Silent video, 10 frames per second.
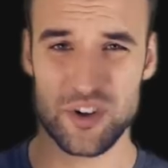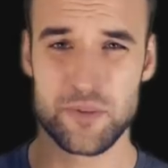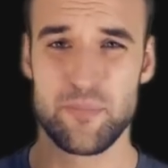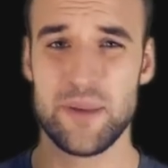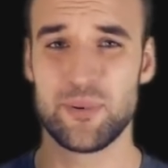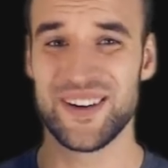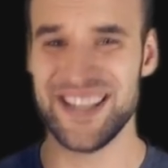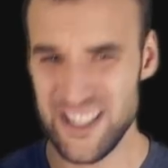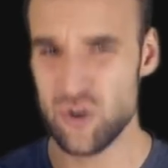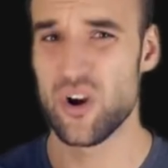Russian people
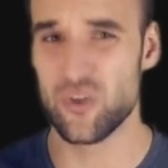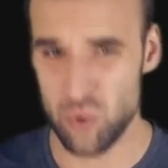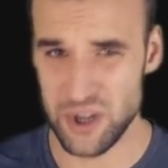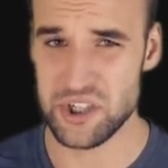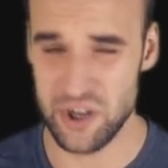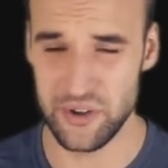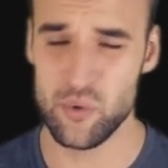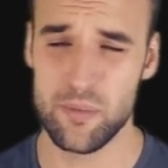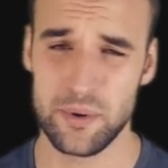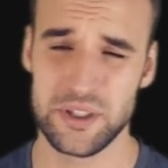in Russia
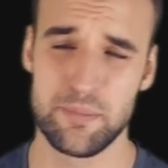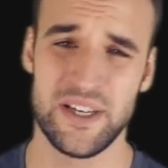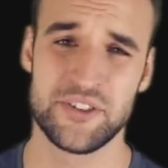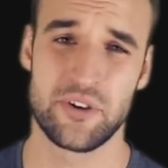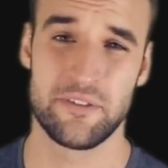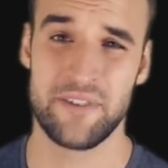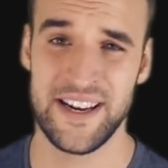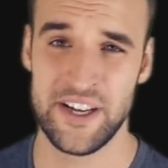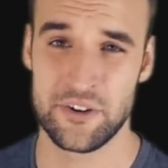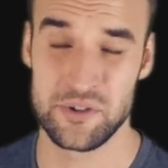know about the military
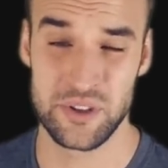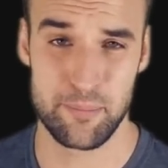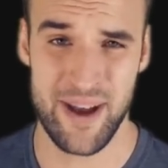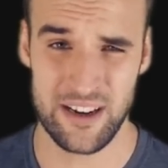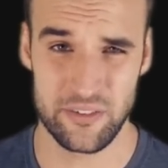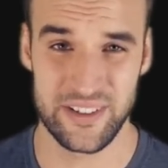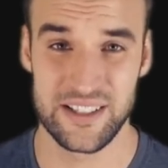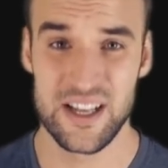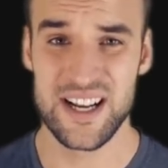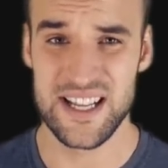failures on the
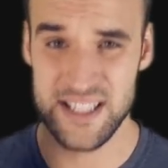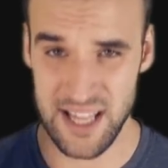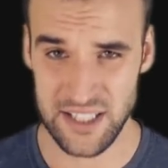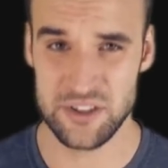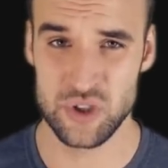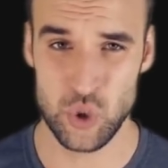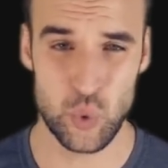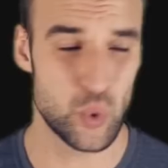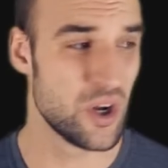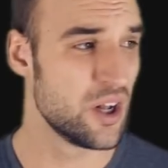battlefield thanks to
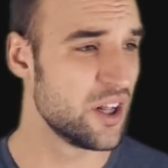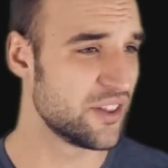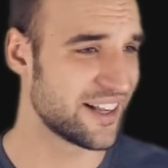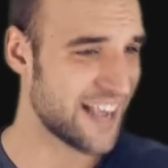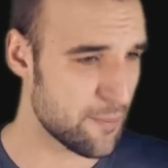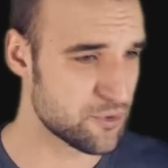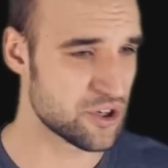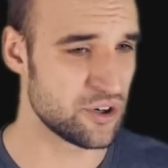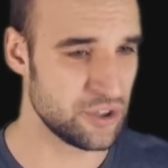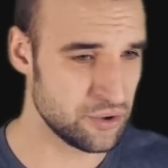the
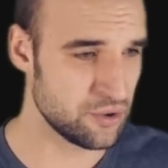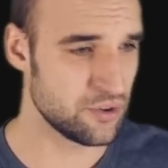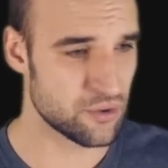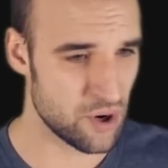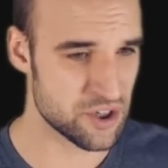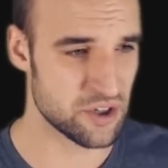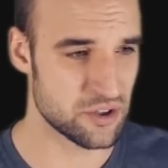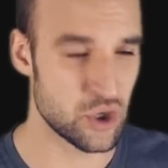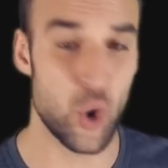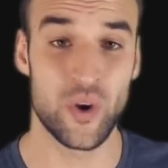captured
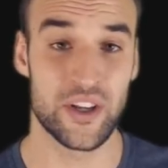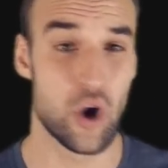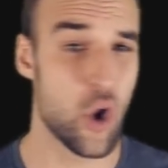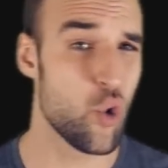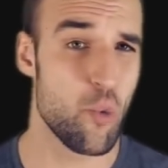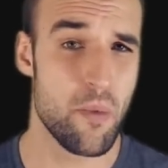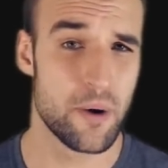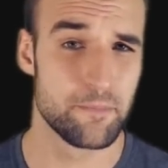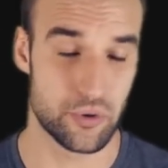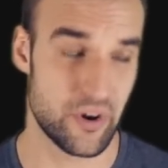Russians calling home,
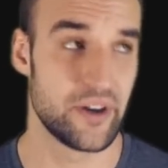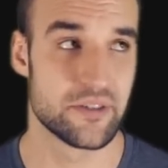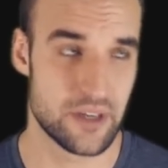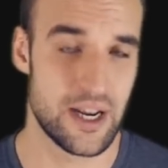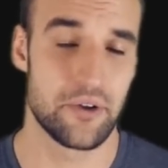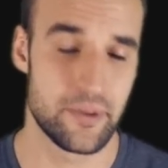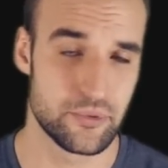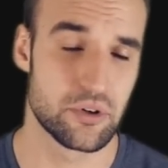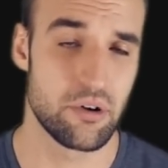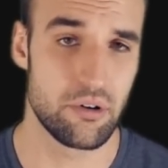Ukrainians allow
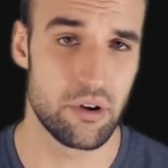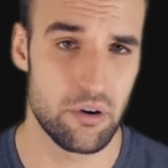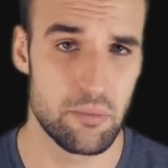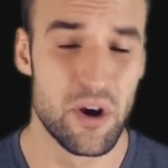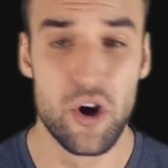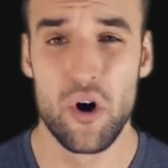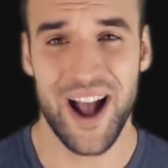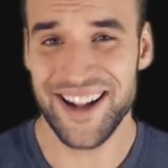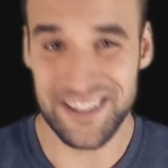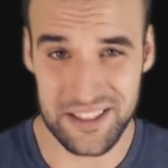them to call home,
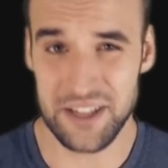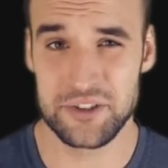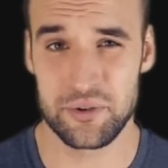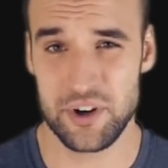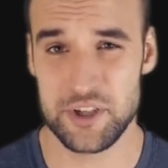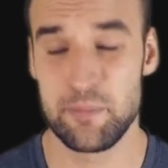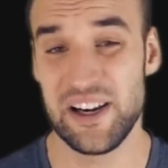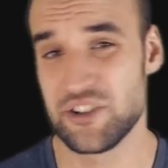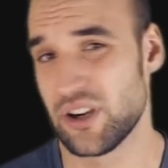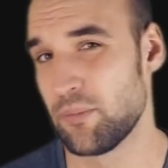and thanks to Russian
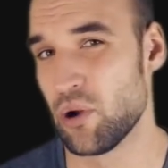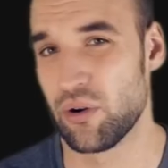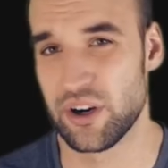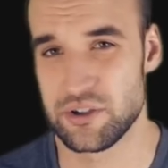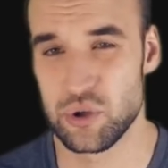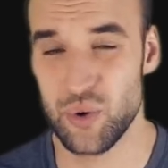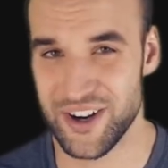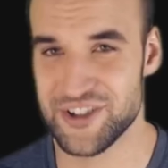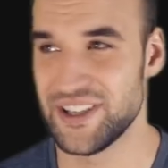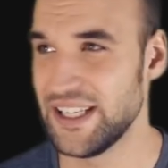military bloggers who
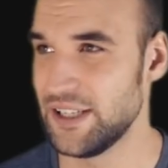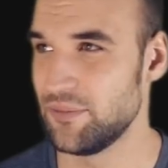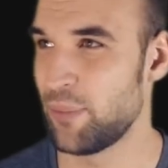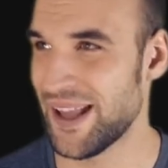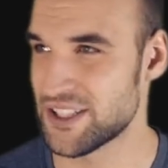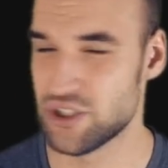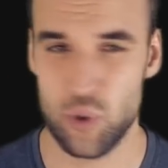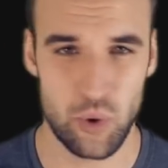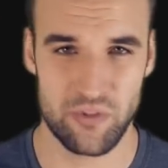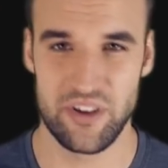actually blast
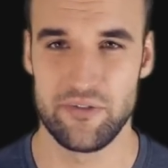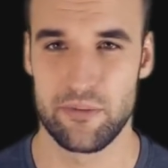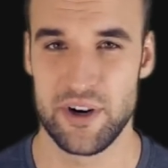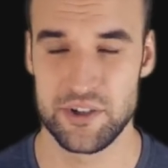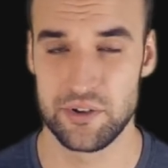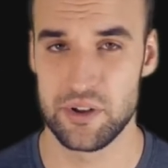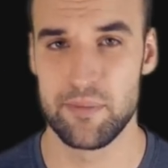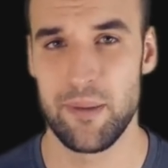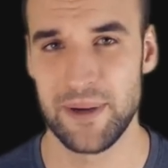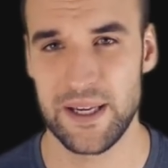all of the information to
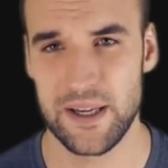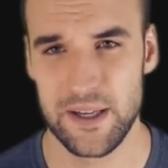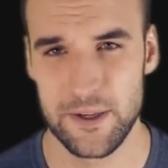the public.